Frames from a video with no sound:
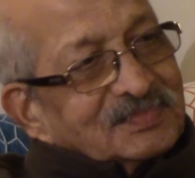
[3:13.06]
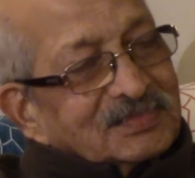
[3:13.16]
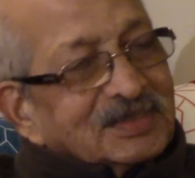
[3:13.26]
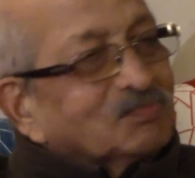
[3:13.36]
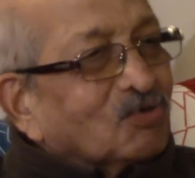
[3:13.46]

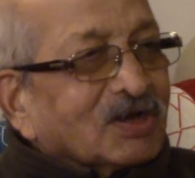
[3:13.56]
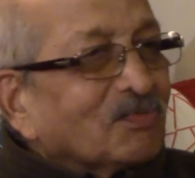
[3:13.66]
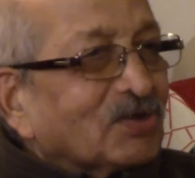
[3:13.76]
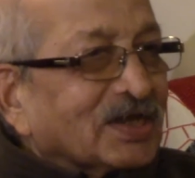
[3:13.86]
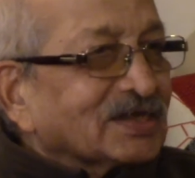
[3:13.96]
just for
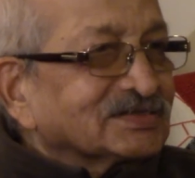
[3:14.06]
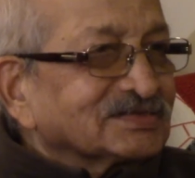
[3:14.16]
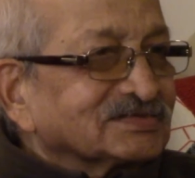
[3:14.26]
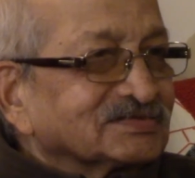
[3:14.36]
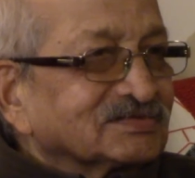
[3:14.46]
communication.
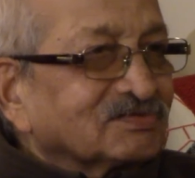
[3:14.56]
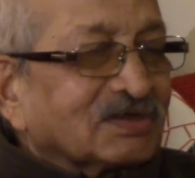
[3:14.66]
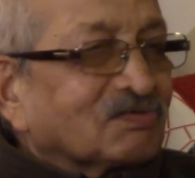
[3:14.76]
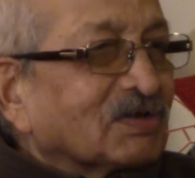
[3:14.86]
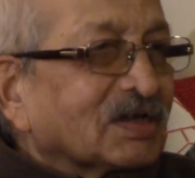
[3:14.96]

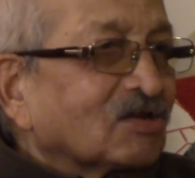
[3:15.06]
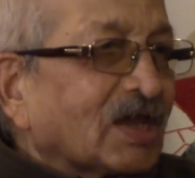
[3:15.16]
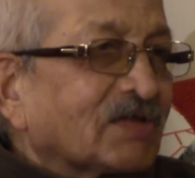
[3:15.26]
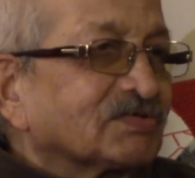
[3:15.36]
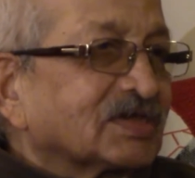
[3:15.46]
A
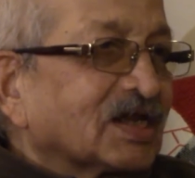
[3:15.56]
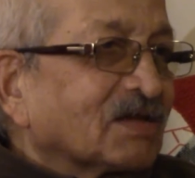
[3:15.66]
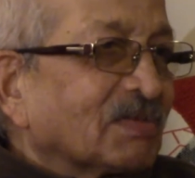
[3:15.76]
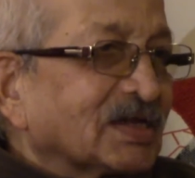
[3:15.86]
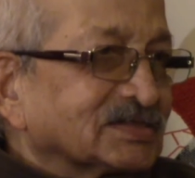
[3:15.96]
language created
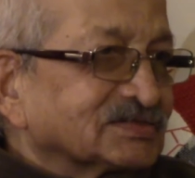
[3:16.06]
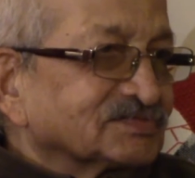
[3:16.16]
by us.